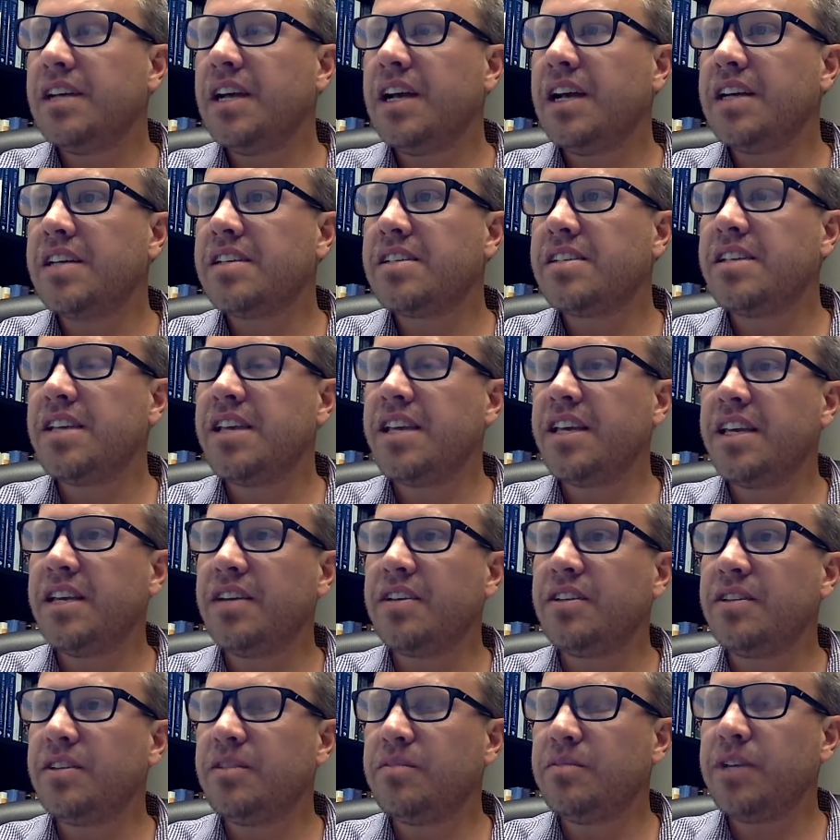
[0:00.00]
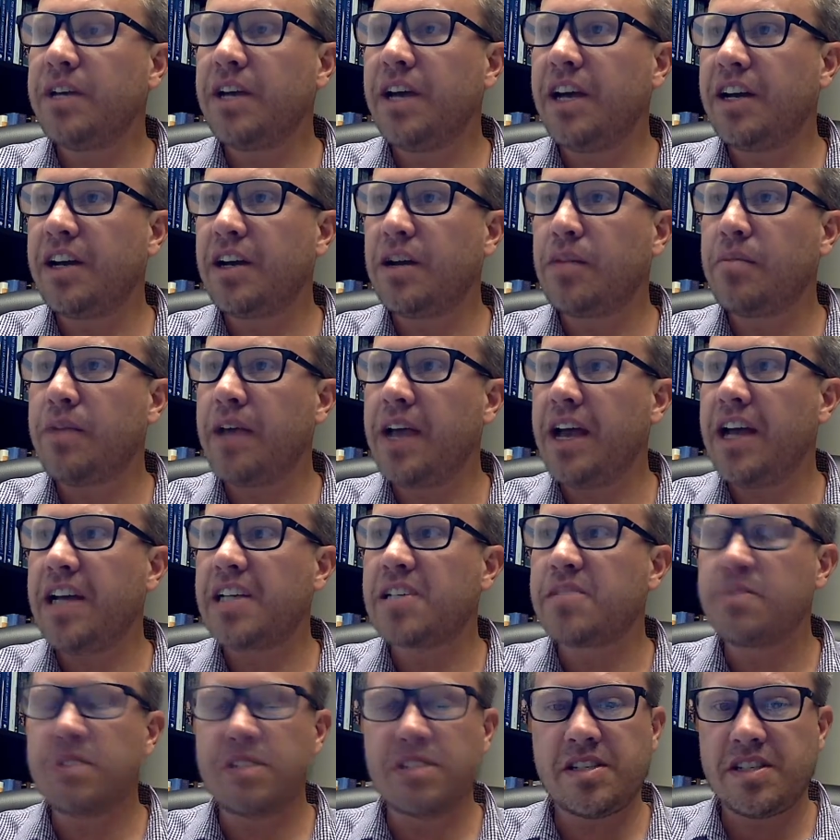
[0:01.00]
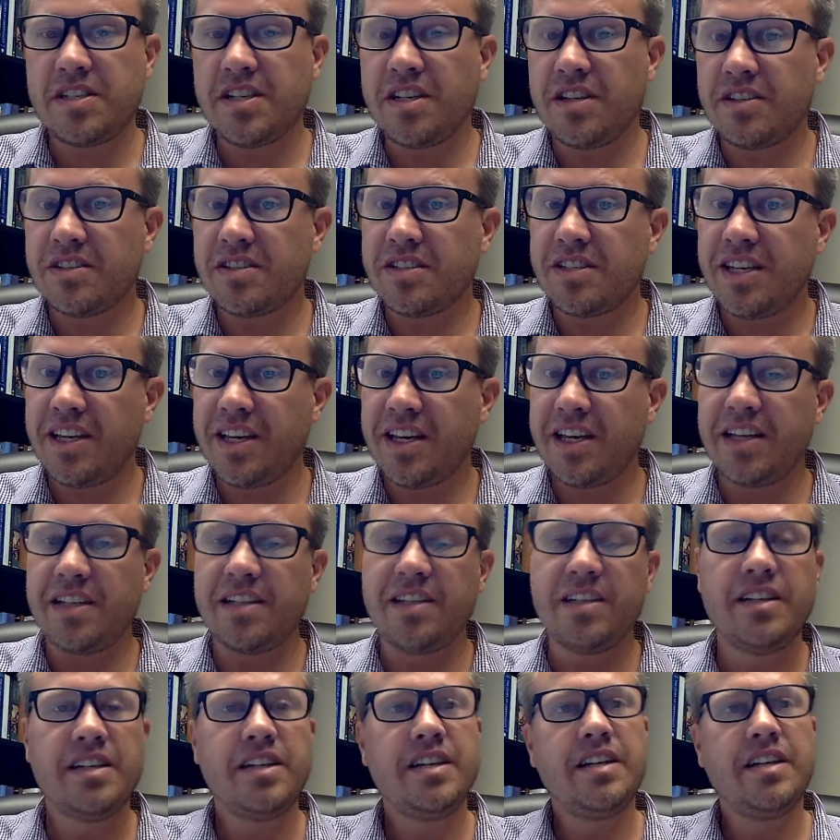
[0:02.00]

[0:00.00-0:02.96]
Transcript: singing behind our masks, but still singing.